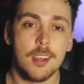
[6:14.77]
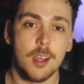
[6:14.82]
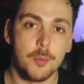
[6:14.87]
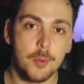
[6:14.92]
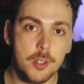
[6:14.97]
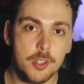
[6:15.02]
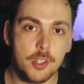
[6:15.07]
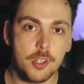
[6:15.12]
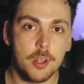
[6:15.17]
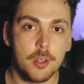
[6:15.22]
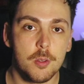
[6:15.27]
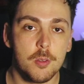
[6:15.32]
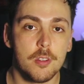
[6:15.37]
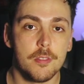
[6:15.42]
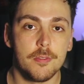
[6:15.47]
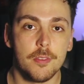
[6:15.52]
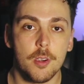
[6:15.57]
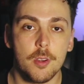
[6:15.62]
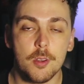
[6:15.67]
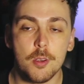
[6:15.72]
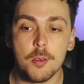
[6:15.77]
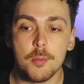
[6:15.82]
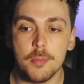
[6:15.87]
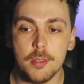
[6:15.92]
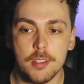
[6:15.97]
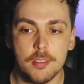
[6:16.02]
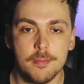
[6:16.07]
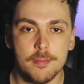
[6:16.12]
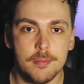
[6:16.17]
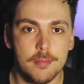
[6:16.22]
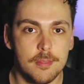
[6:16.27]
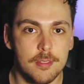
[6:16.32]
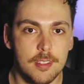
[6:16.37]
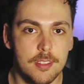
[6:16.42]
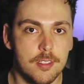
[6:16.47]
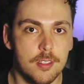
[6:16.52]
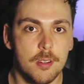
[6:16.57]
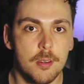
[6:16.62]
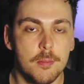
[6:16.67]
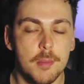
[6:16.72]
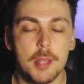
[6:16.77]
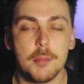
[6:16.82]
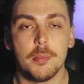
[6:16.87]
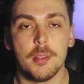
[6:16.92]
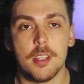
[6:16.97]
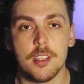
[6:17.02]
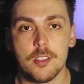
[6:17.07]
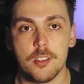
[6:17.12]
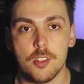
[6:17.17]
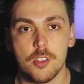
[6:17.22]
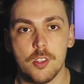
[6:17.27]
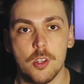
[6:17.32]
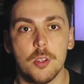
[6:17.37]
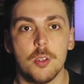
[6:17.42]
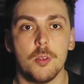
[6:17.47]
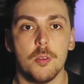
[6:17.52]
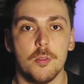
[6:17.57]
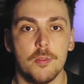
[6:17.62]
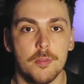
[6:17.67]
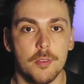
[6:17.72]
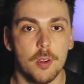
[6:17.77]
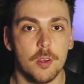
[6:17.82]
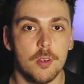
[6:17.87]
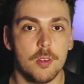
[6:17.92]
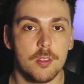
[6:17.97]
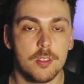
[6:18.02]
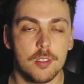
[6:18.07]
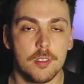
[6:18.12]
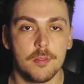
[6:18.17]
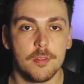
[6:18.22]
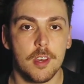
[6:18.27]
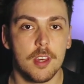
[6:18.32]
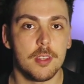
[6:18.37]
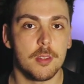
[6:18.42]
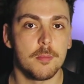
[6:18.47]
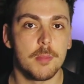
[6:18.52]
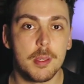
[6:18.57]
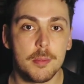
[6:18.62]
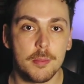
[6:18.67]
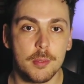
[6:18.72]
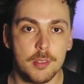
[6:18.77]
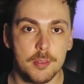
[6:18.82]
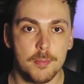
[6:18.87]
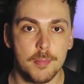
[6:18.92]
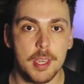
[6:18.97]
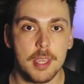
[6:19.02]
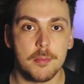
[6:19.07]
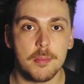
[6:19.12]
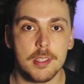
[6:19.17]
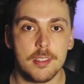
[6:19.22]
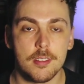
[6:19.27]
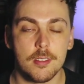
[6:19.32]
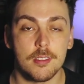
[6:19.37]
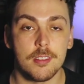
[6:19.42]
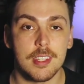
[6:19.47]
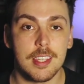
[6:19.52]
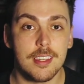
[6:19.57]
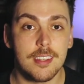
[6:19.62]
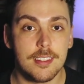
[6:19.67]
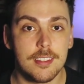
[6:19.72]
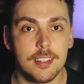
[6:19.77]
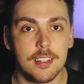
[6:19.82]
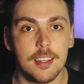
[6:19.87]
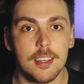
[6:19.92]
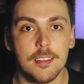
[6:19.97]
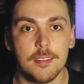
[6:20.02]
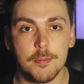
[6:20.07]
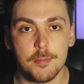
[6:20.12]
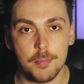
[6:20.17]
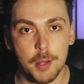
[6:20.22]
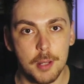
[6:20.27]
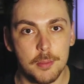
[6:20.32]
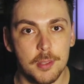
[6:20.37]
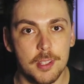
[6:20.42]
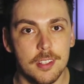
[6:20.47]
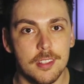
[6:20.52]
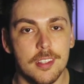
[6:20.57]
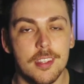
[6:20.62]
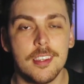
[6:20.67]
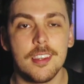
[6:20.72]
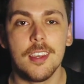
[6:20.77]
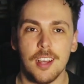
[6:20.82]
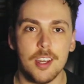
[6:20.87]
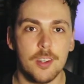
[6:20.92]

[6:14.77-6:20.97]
I would show you a photo, but it's not my place to show you photos of other people's babies on the internet publicly.